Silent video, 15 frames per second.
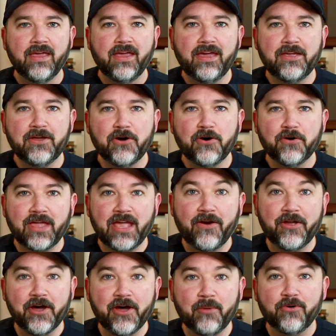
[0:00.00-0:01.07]
Hey y'all,
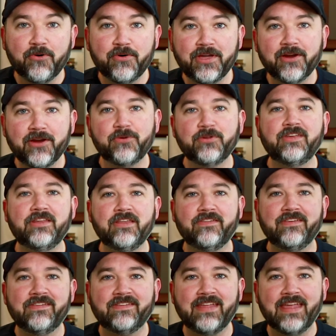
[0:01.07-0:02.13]
Gary Humble here with
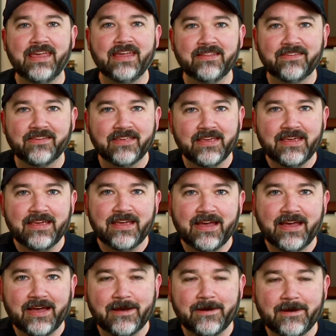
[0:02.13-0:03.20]
Tennessee Stands.
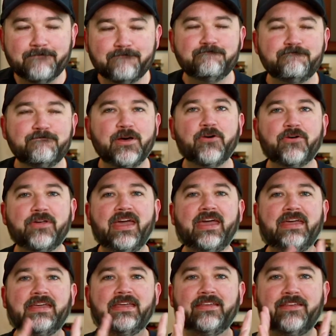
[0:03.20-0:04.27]

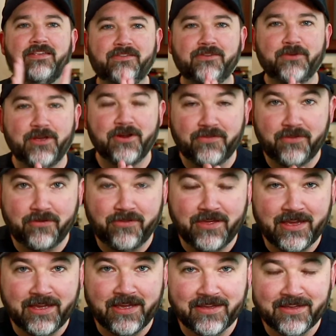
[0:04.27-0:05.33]
Okay, so here's the
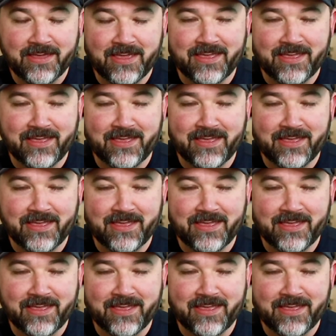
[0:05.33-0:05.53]
thing.